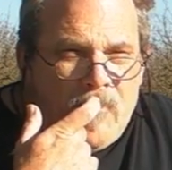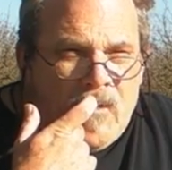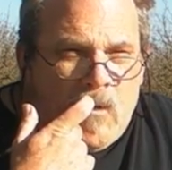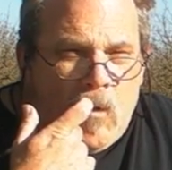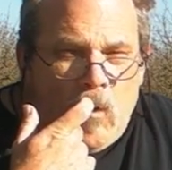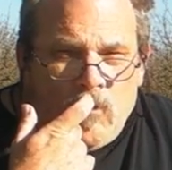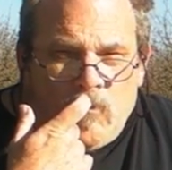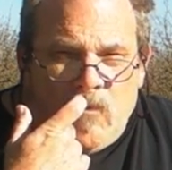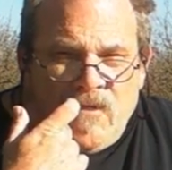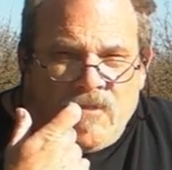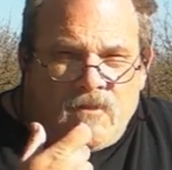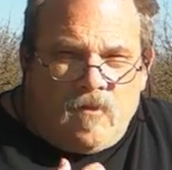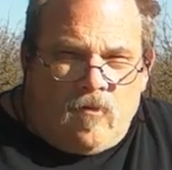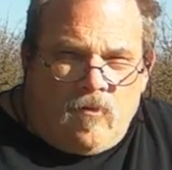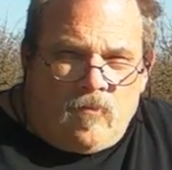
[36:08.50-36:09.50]
the old
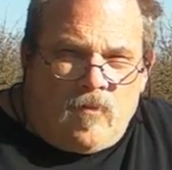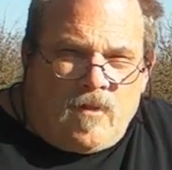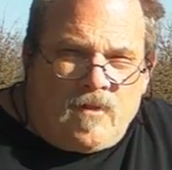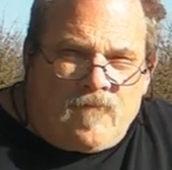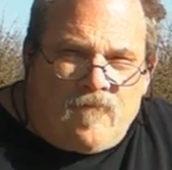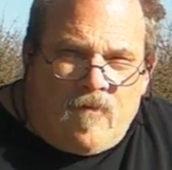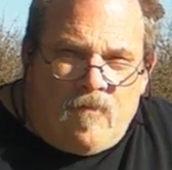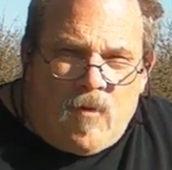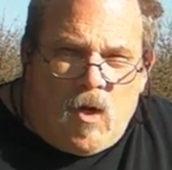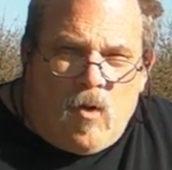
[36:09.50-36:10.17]
ones from